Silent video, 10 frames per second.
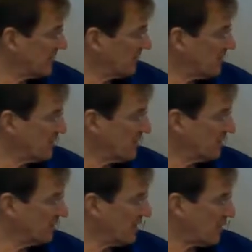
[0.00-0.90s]
doesn't mean we
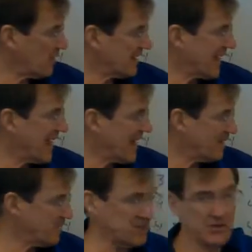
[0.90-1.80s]
say we
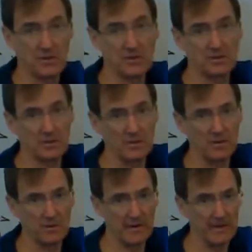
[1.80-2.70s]
can be sure that they're
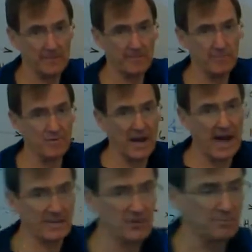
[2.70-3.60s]
correlated. We've got to actually